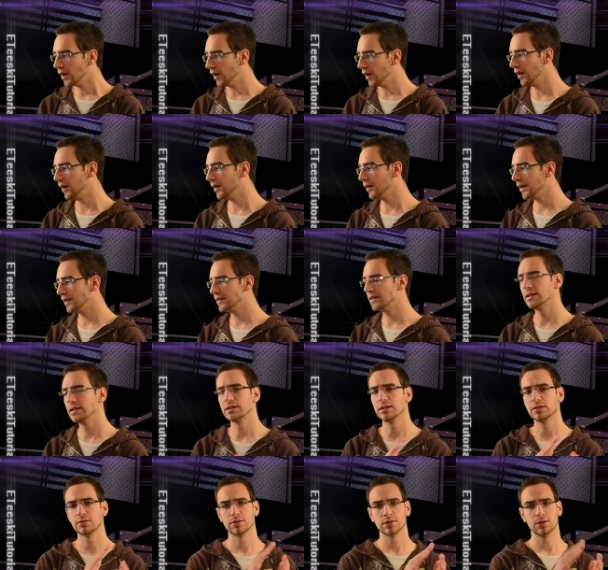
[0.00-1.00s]
Uh, and then
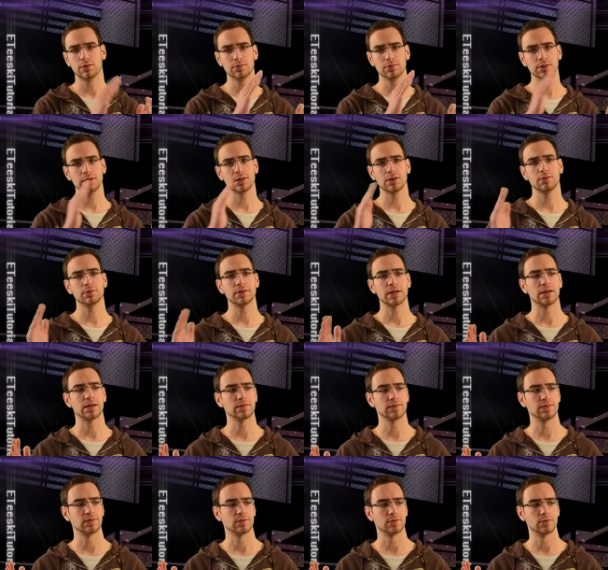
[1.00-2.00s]
you can only go down
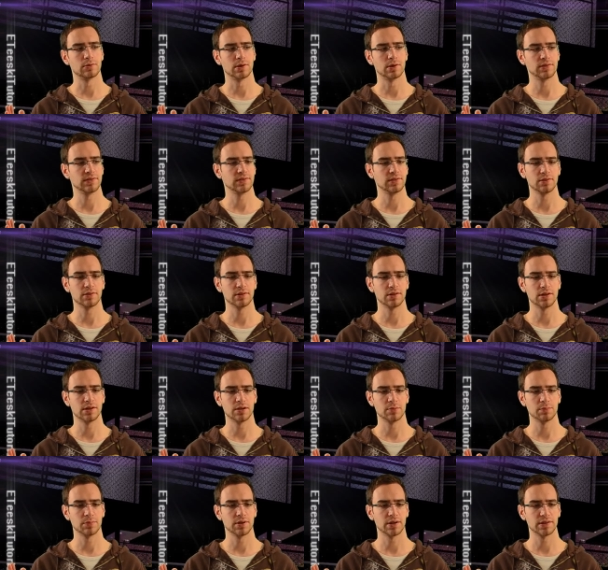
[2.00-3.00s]
to a certain
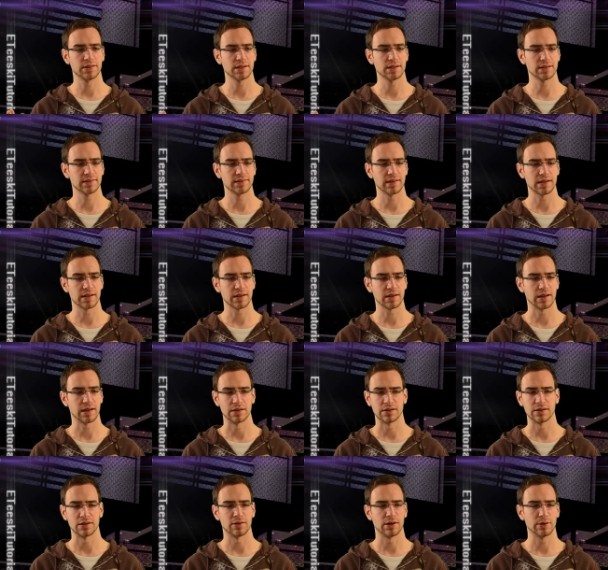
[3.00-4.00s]
number. I think it's like, I
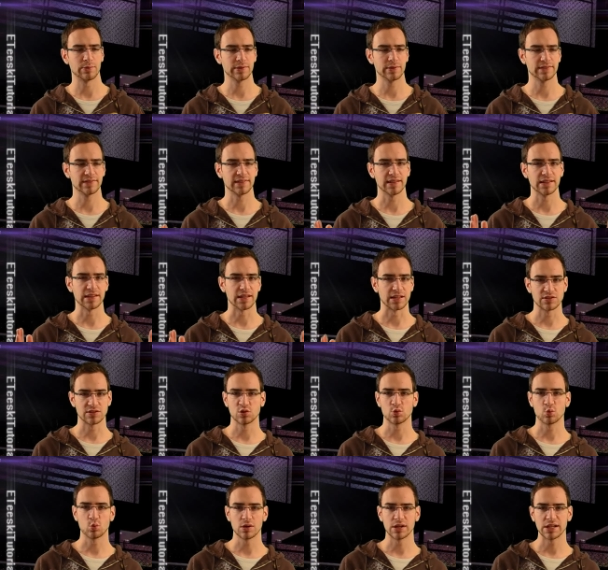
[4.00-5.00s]
don't know, I want to say like
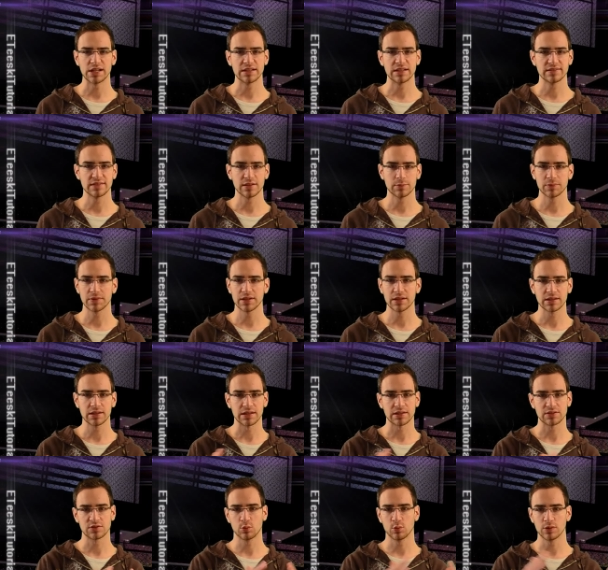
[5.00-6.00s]
20 something,
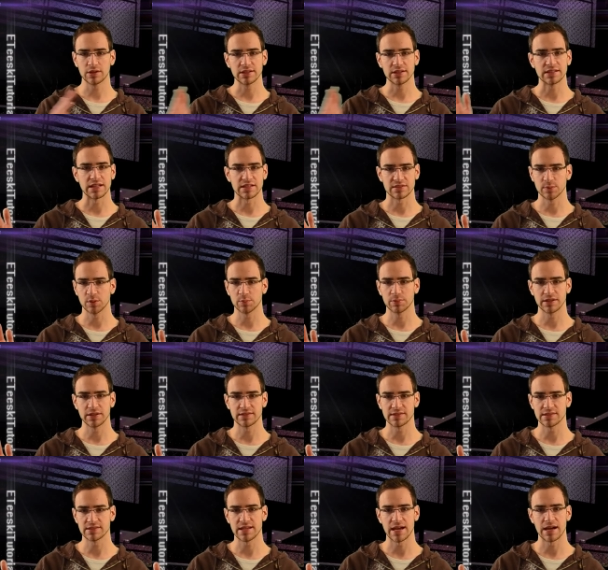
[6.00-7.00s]
like 20 decimal
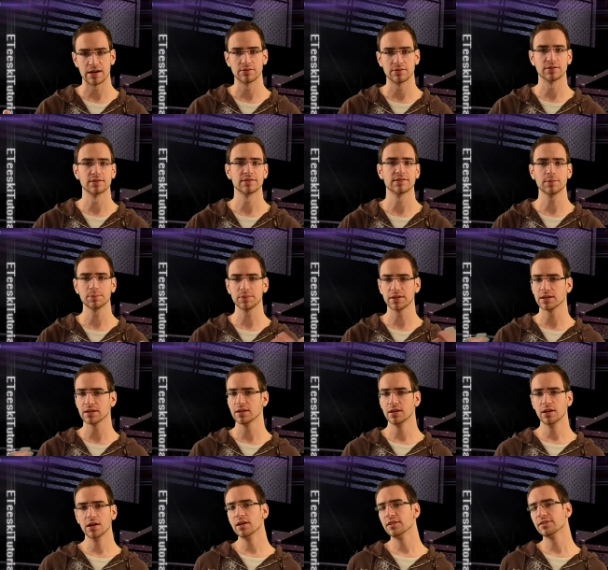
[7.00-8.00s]
places down or something,
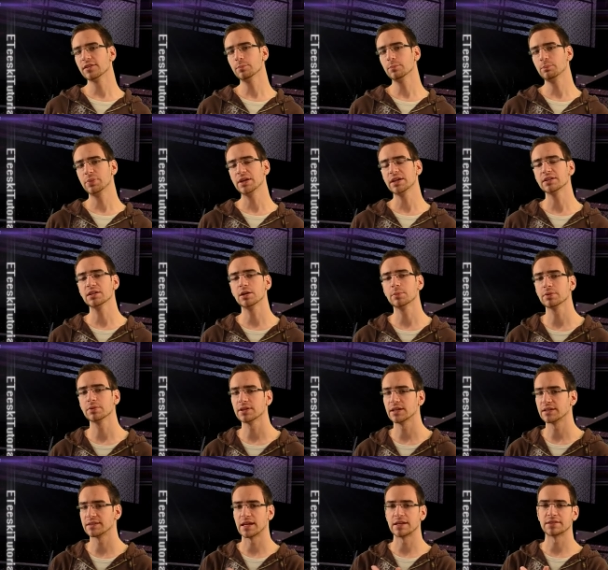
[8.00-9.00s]
some big number
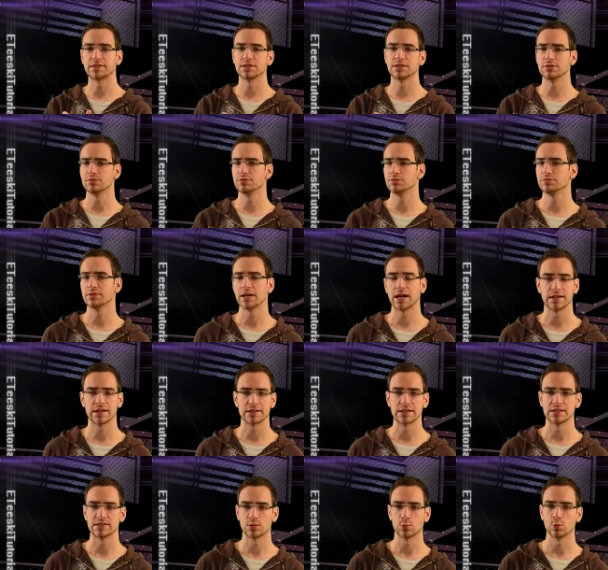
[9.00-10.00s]
like that that you do not
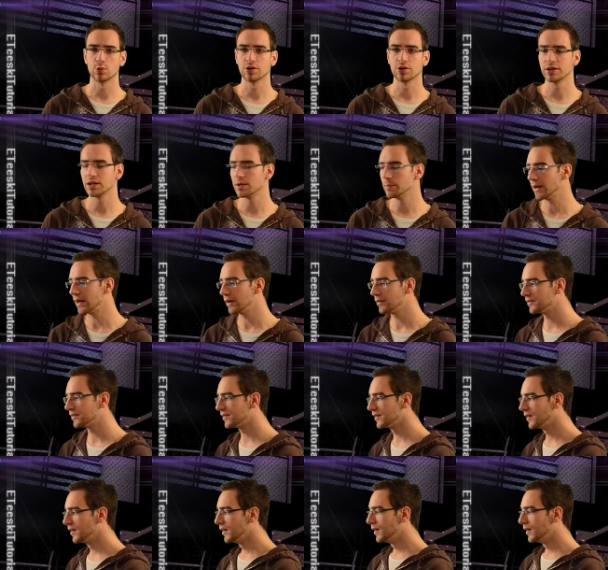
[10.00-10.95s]
need to worry about.